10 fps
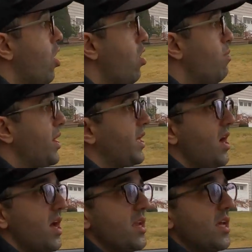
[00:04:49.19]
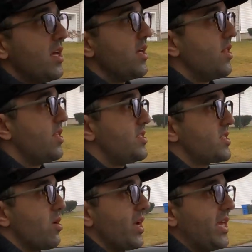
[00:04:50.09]
Oh my God, this
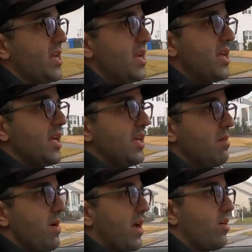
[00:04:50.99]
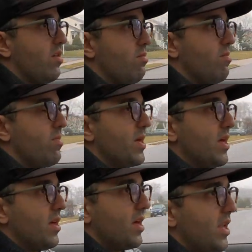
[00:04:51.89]
is how I can get back home
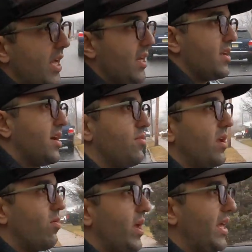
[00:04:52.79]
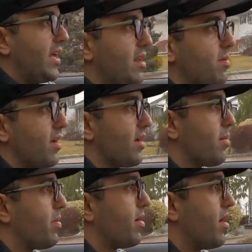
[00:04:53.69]
late at night without waking anybody
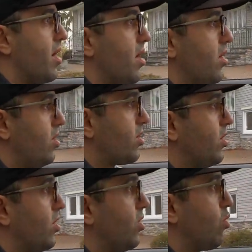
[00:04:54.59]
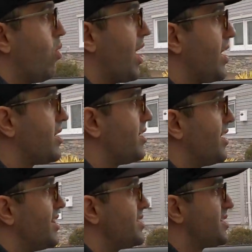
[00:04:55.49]
up. Look, quiet.
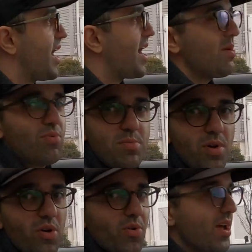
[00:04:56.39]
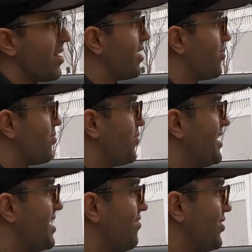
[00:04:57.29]
This is a hybrid mode.
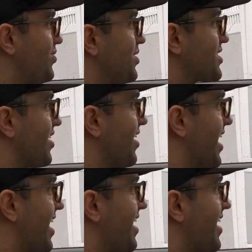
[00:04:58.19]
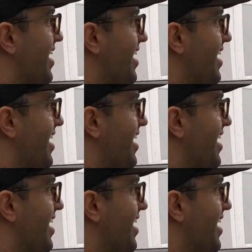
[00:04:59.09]
We never knew this car had.